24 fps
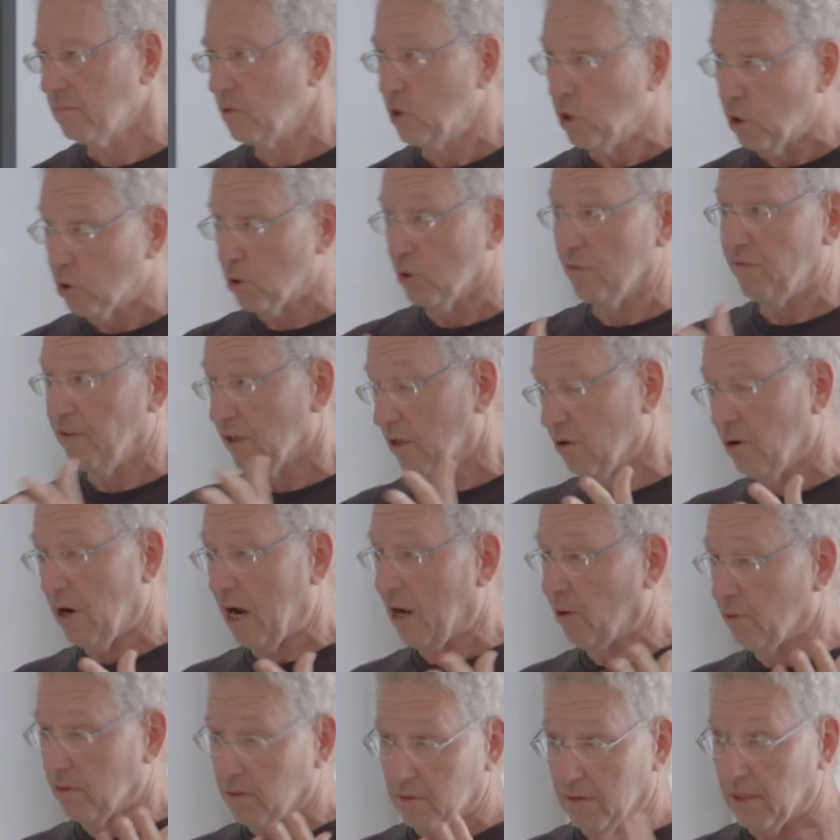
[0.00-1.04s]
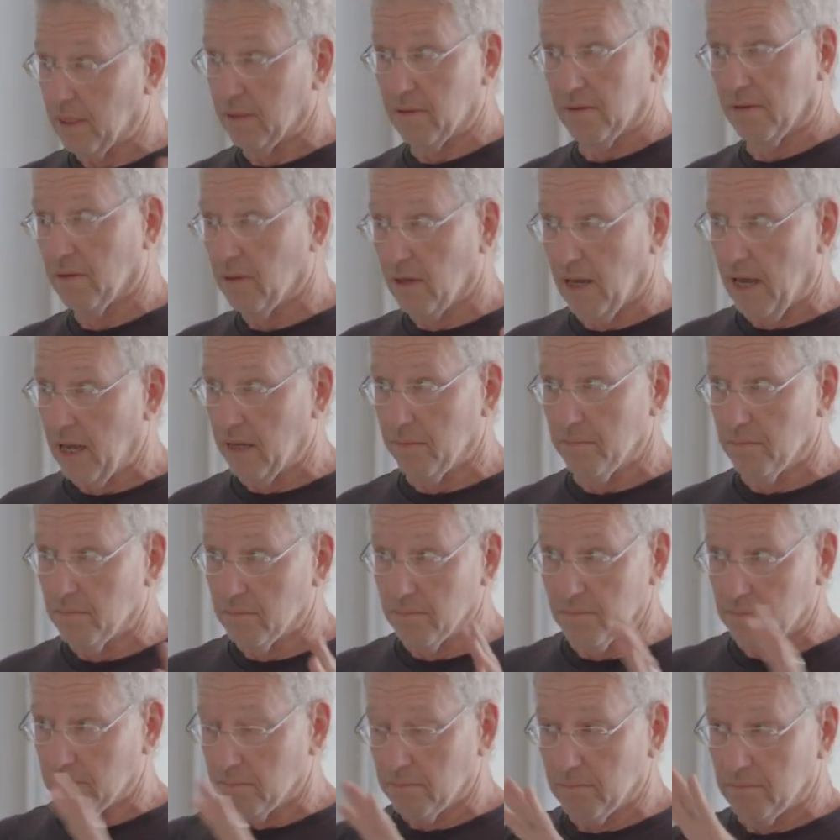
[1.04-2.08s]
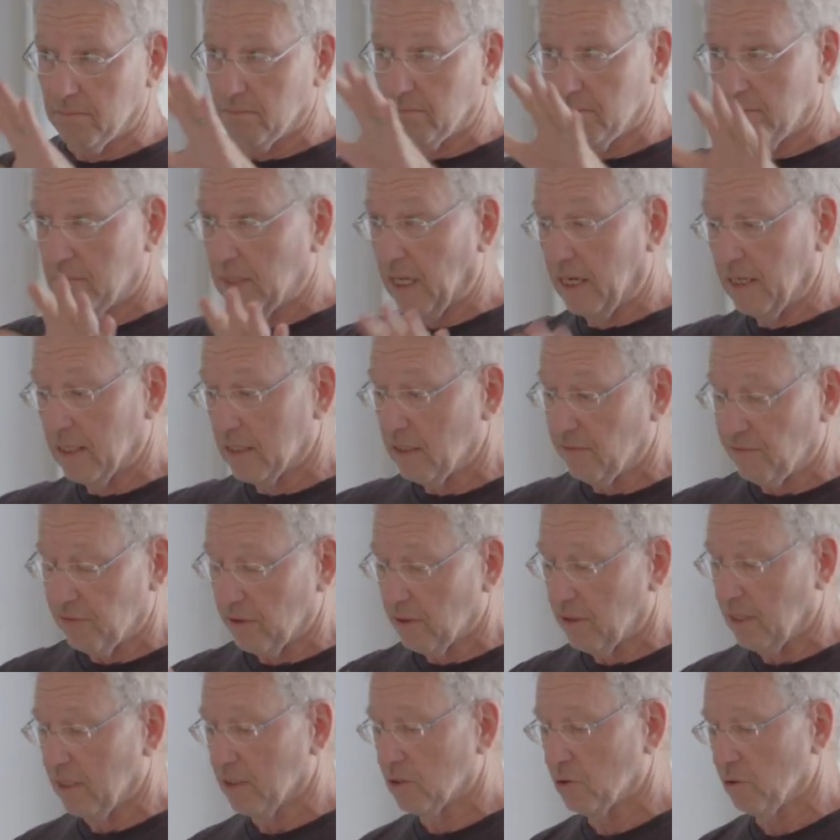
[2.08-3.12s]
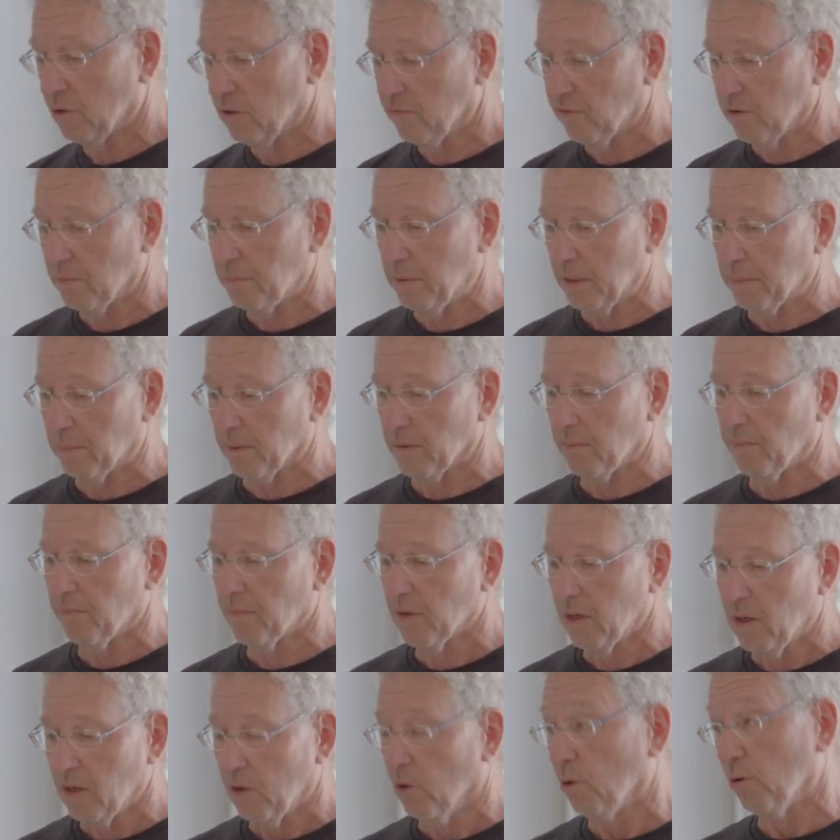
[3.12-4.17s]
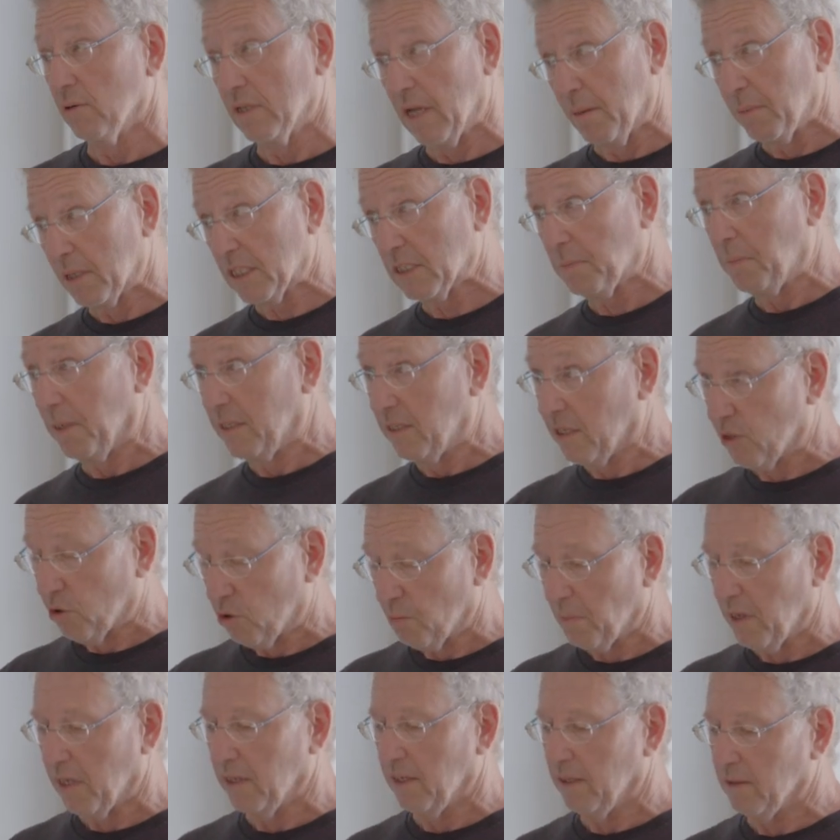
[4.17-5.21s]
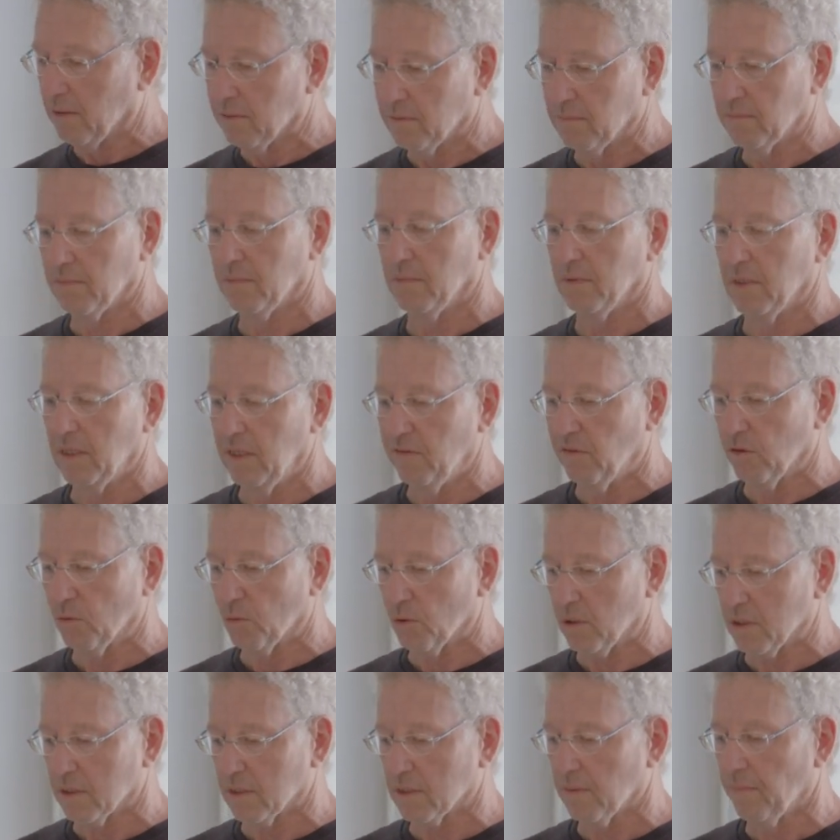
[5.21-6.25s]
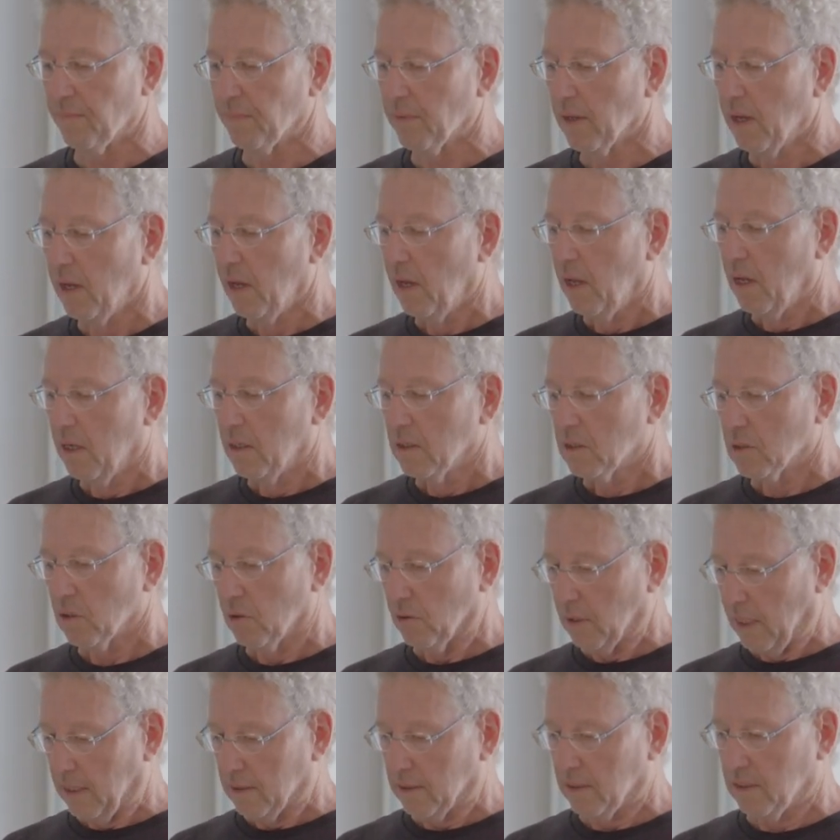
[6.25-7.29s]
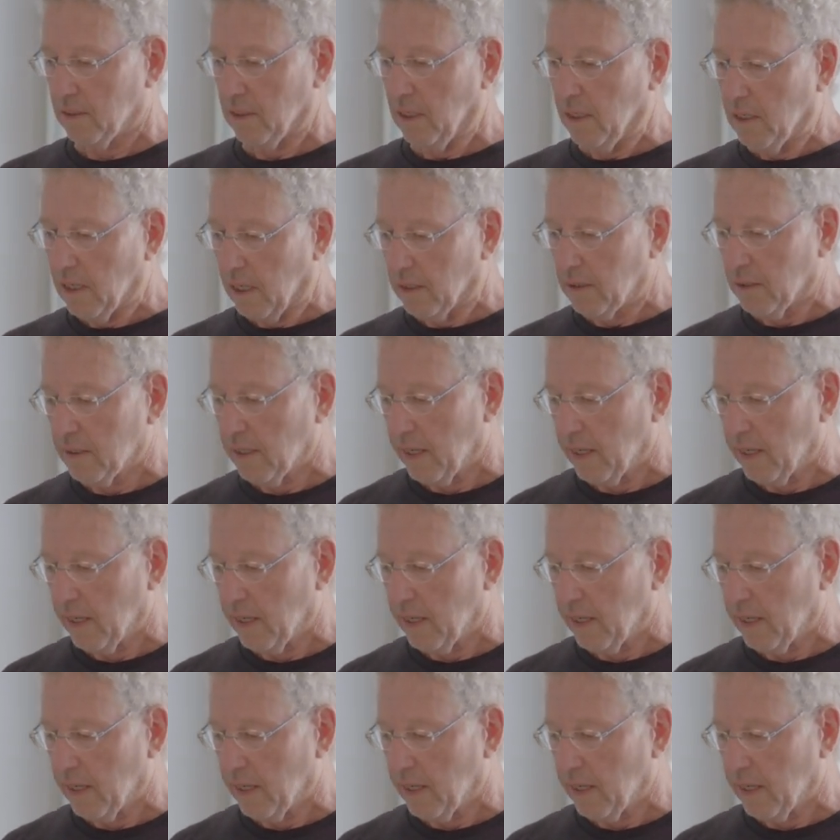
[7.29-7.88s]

you should figure out that I'm telling different things to different people, or double spending your money. Even worse. So that's another